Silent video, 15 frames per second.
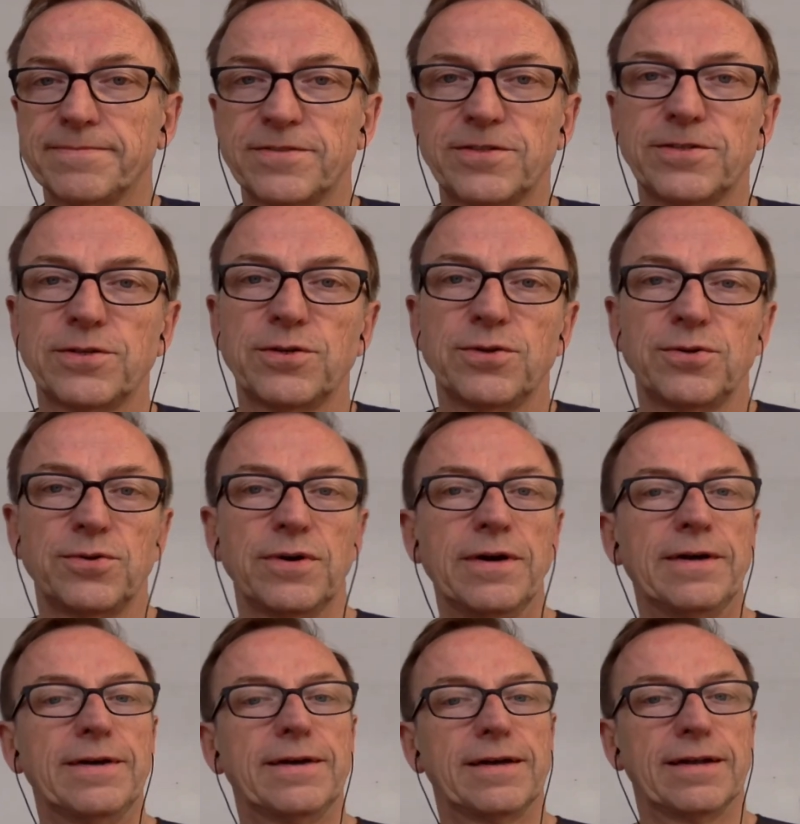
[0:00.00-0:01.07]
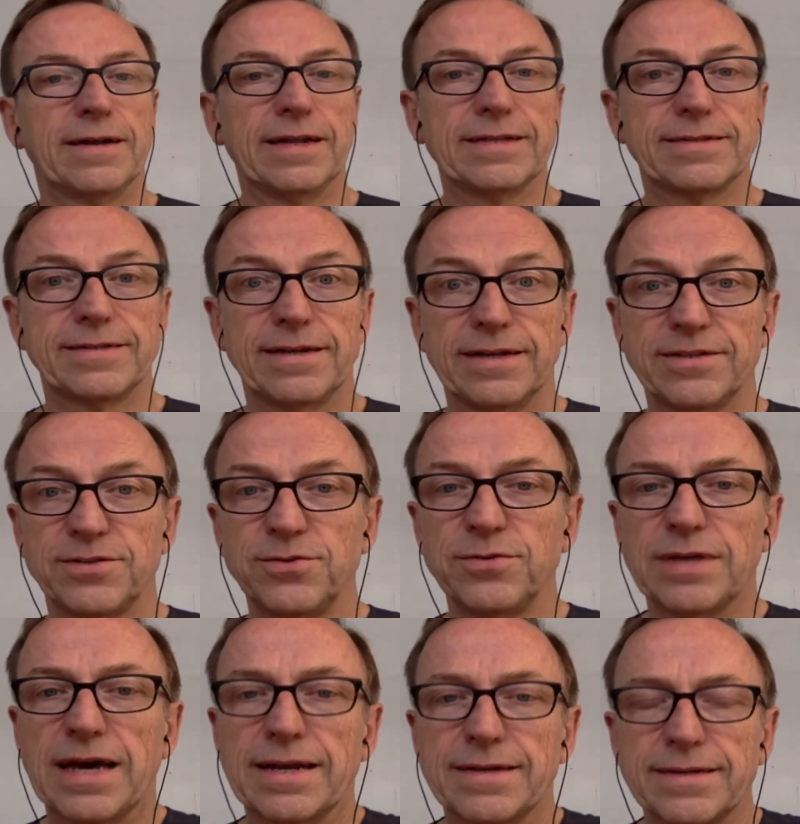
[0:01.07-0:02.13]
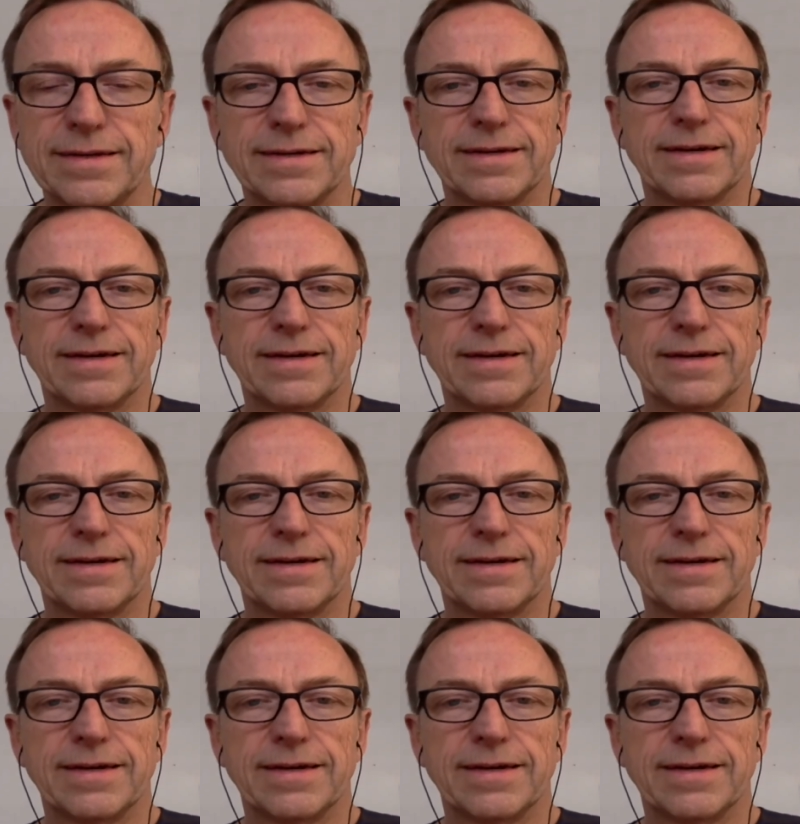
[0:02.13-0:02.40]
So let's do that.